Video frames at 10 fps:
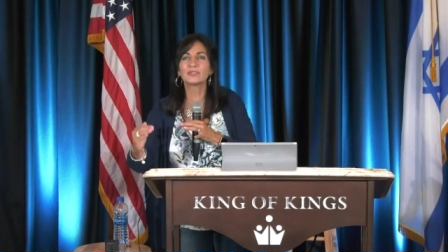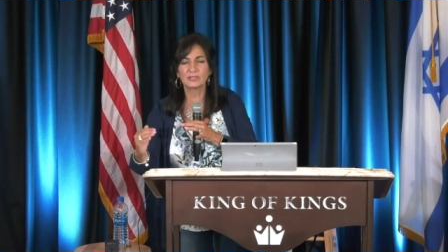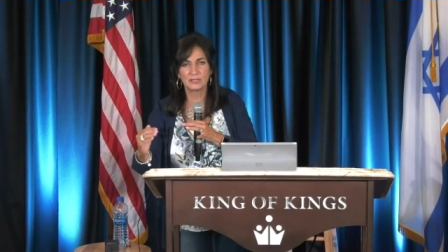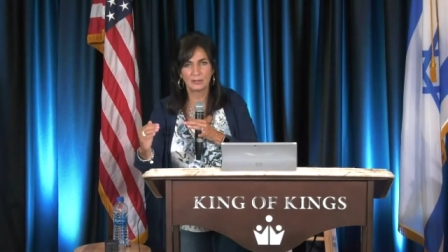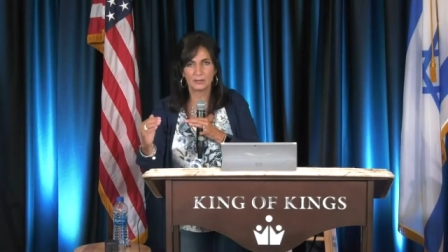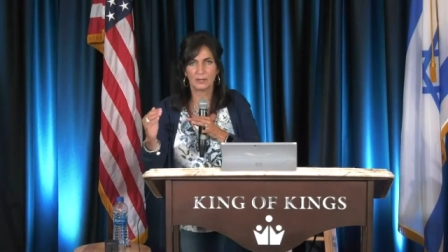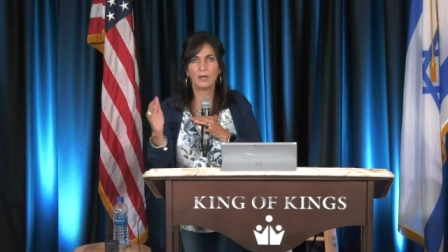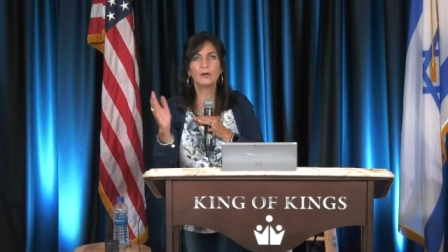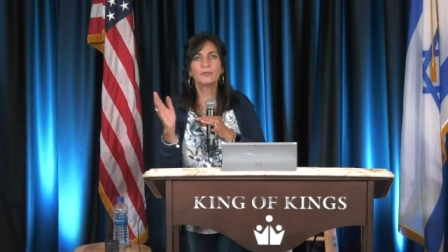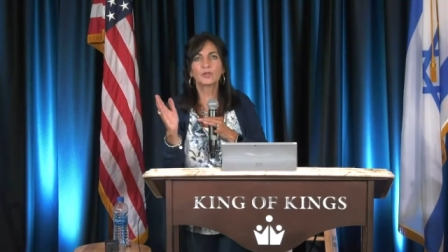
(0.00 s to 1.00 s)
deaths
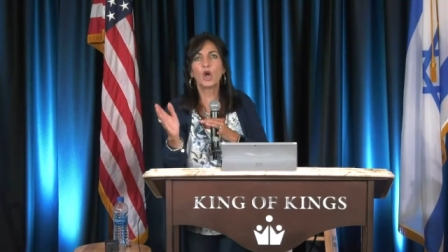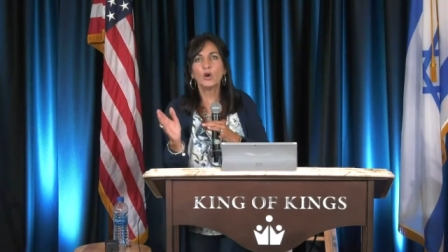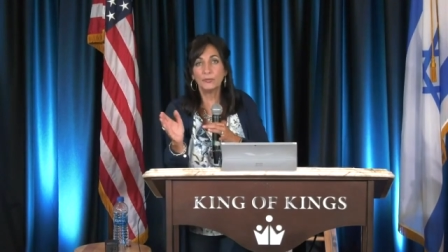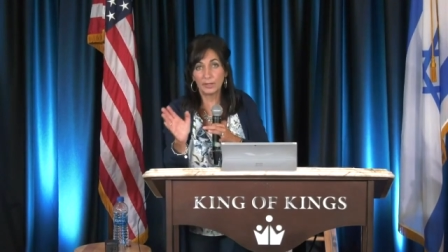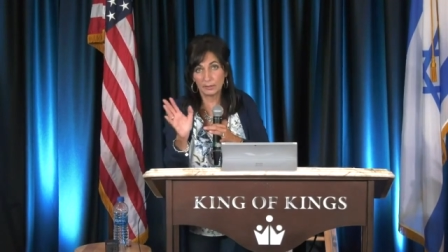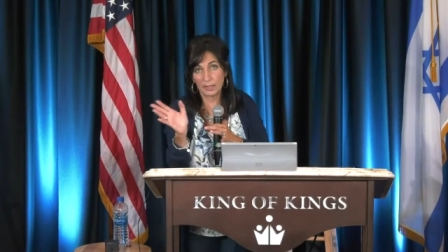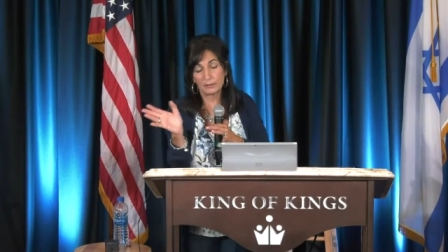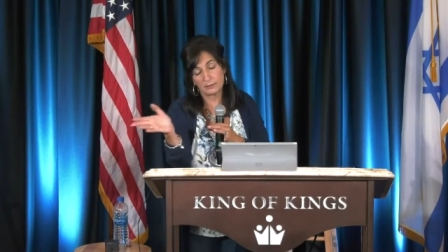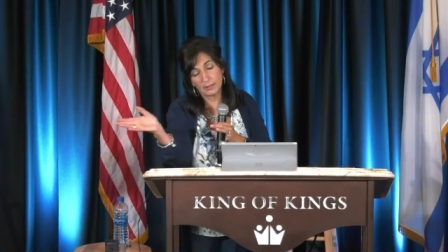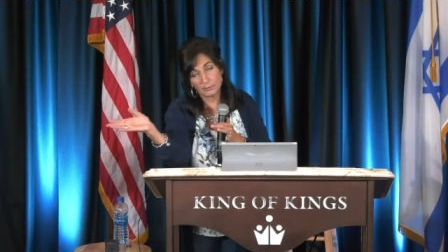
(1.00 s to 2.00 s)
of
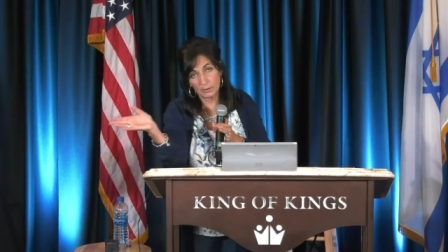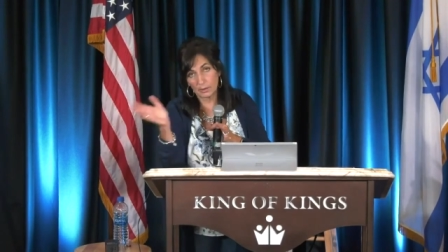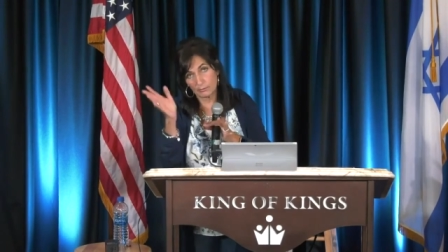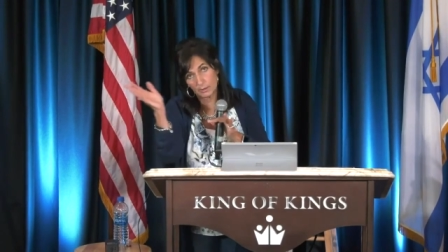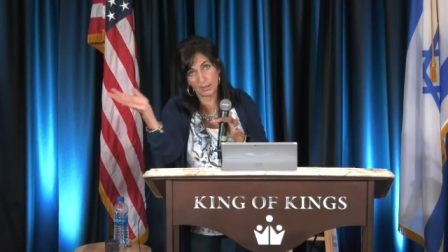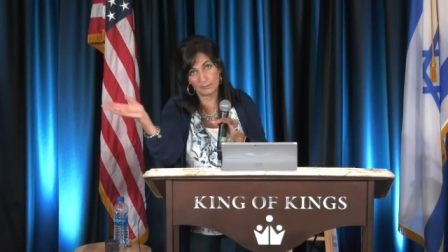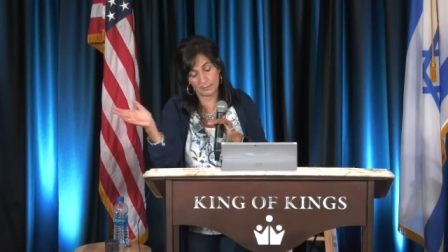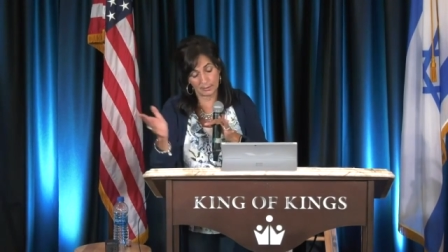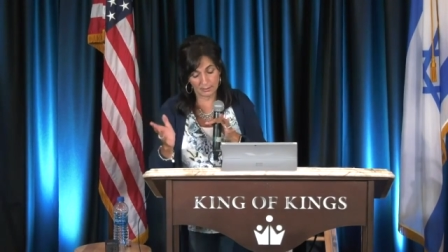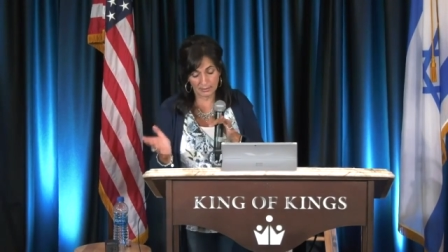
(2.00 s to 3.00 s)
COVID, that some of them
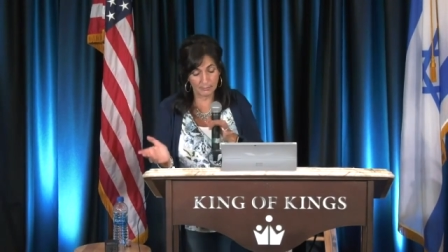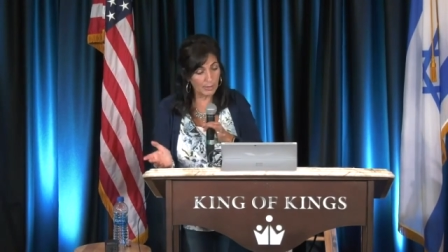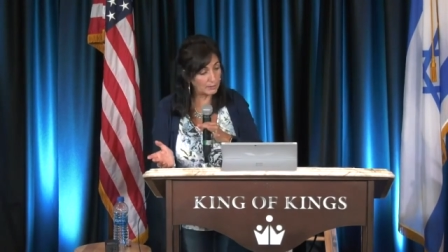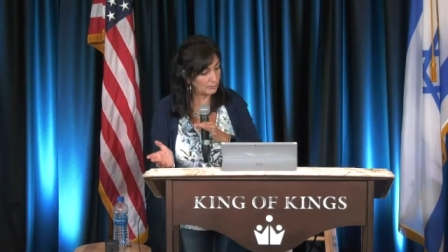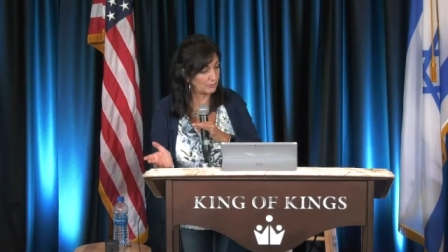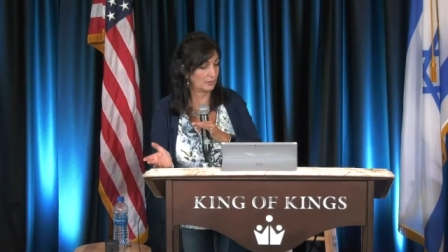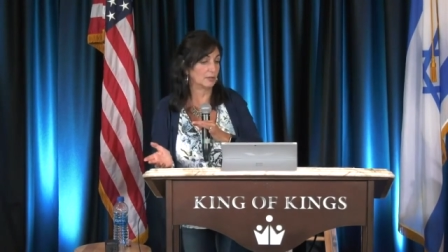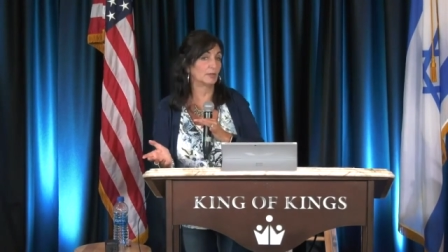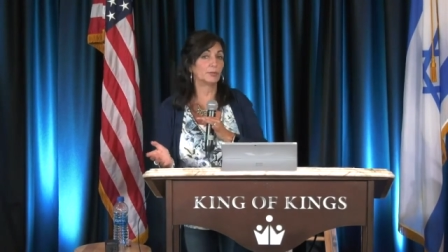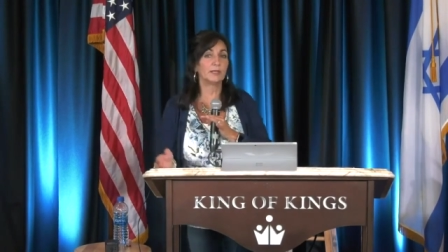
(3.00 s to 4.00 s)
I think is
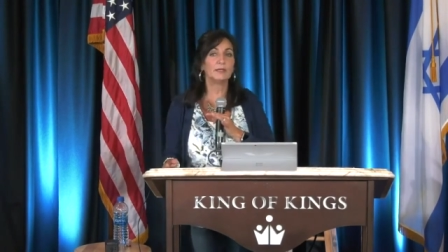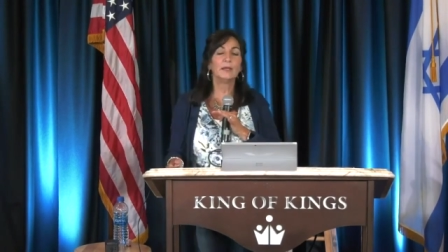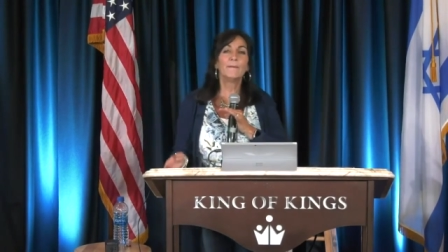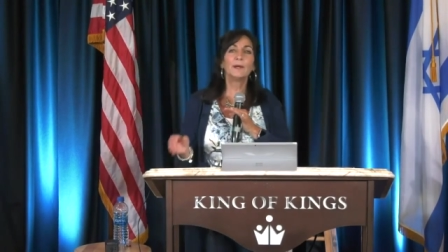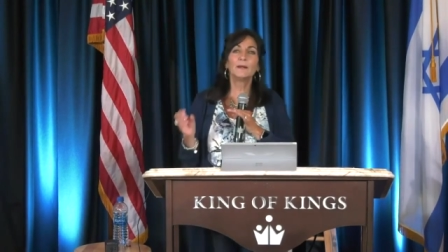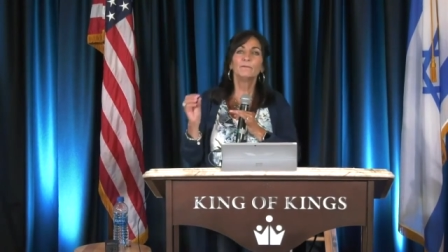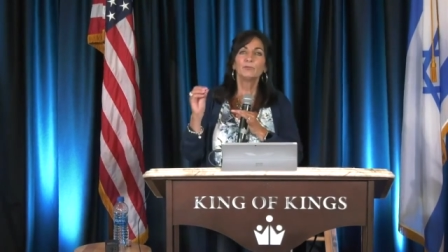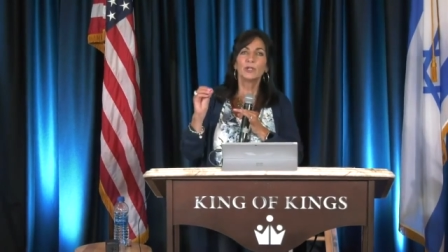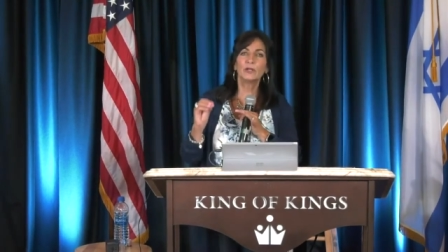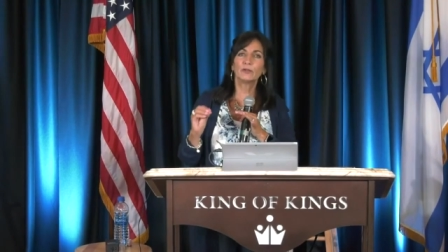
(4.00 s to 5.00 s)
embellished a little bit,
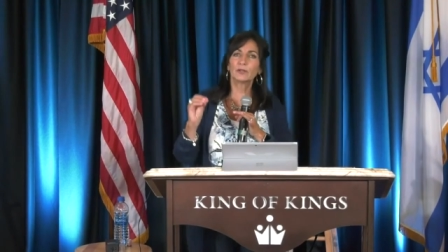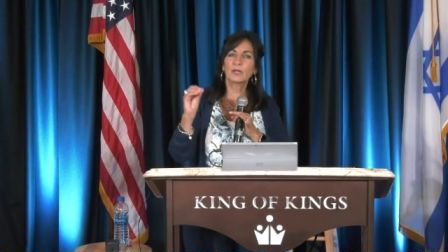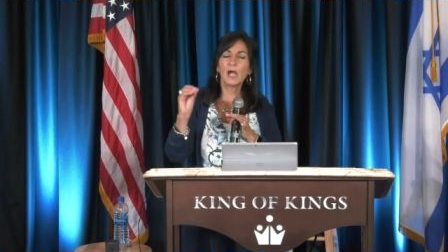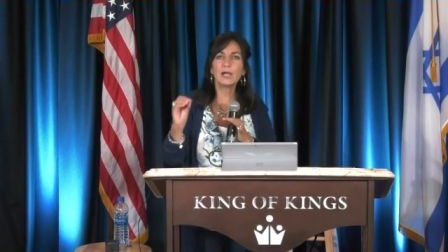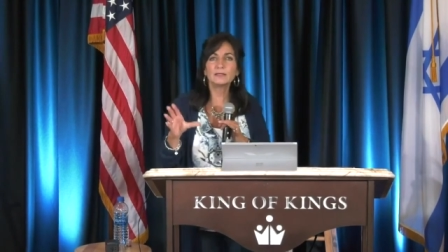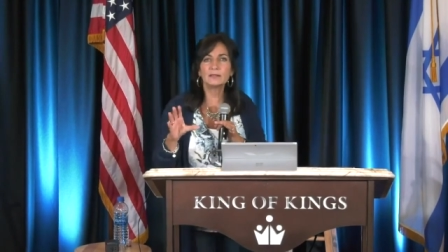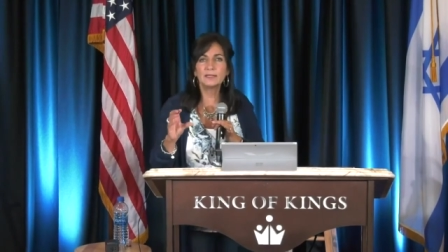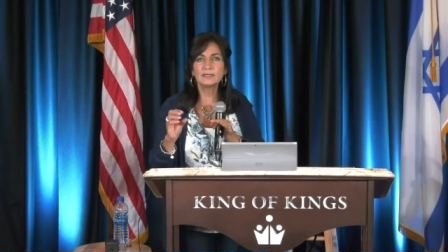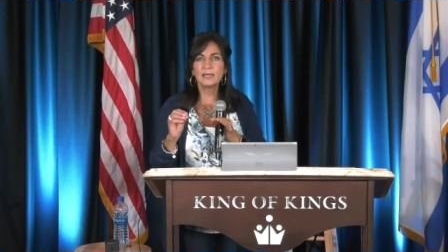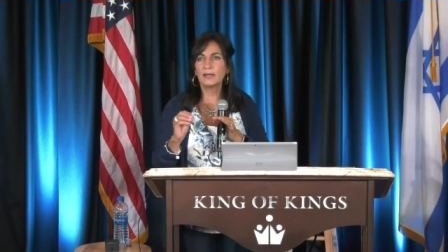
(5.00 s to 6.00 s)
but they're
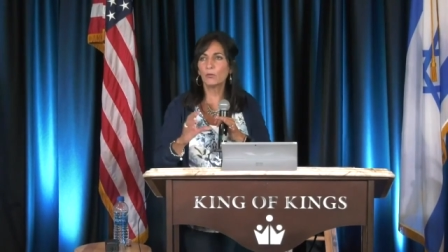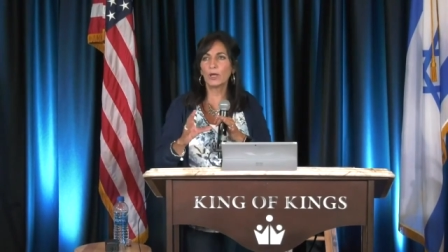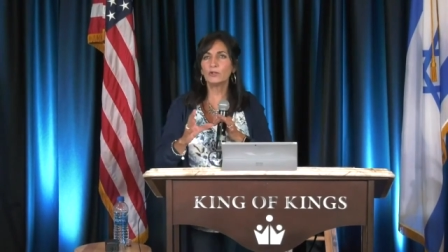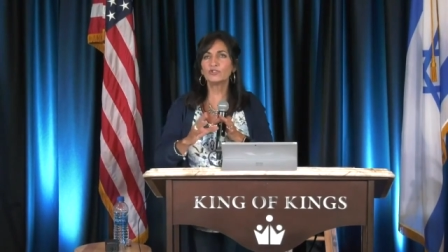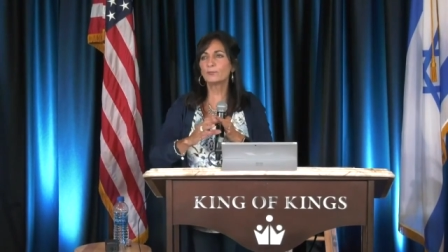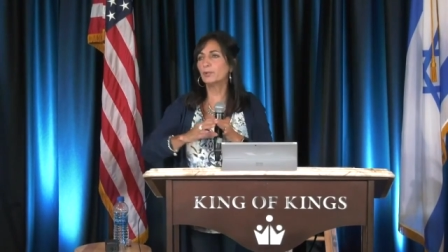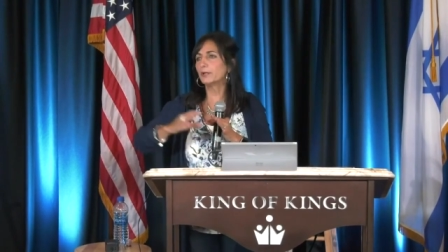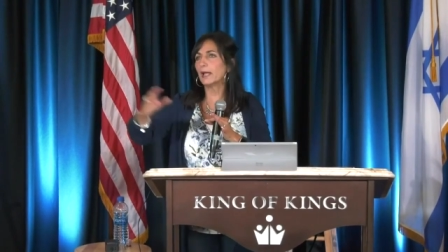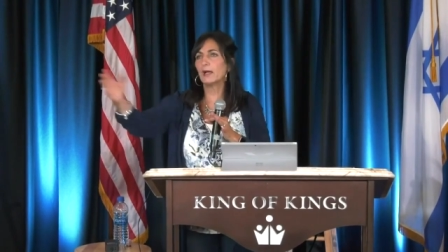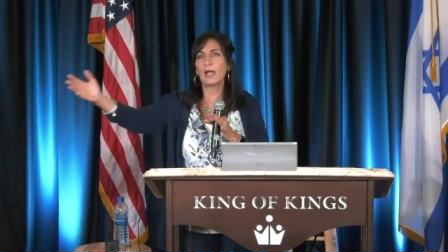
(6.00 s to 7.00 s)
constantly saying, why don't you
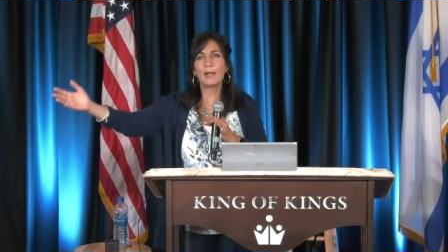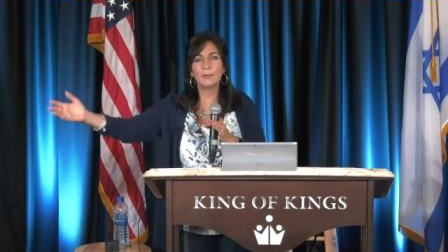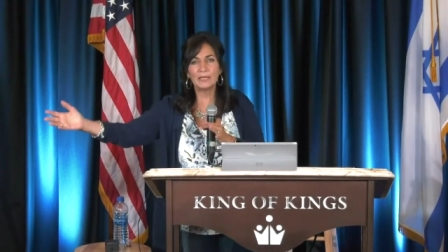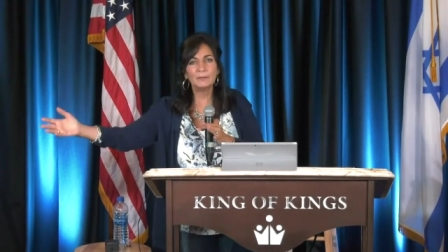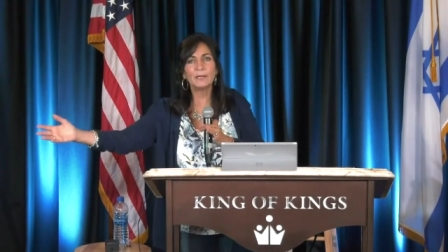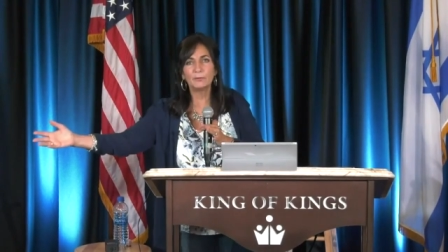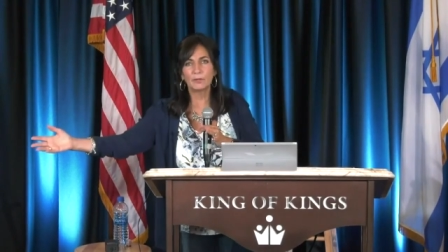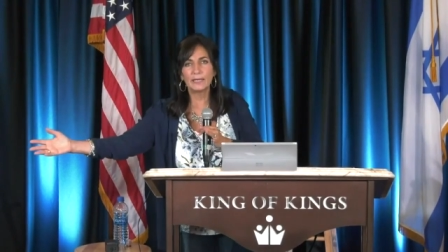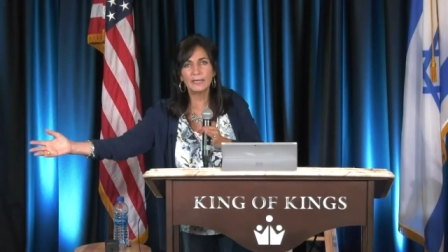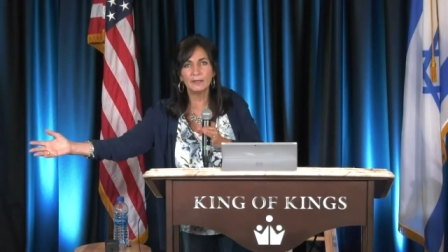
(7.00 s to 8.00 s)
put out how many
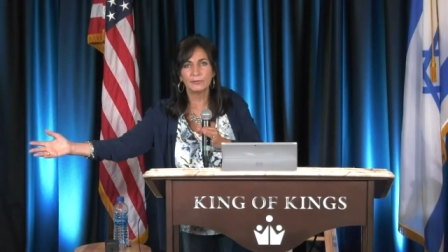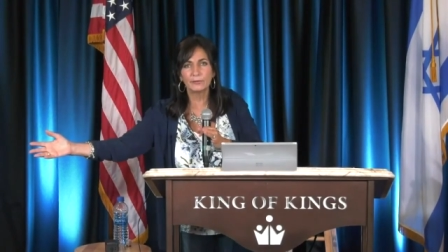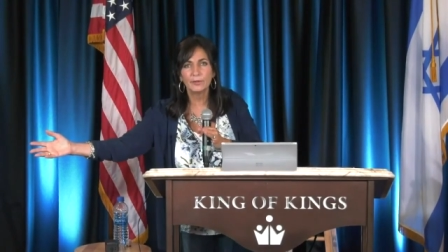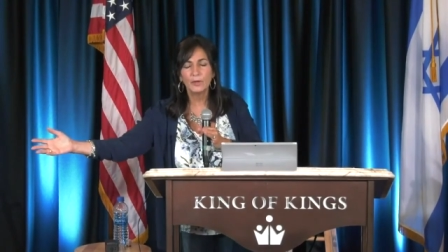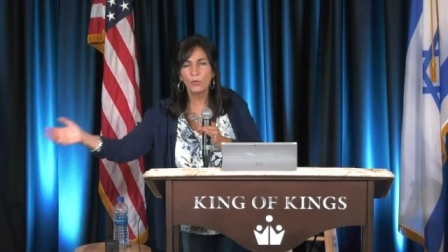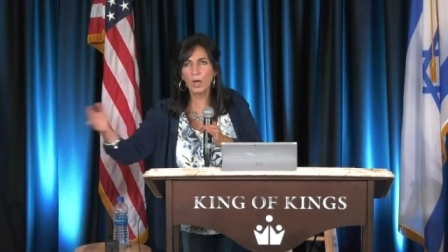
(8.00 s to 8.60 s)
people are healed?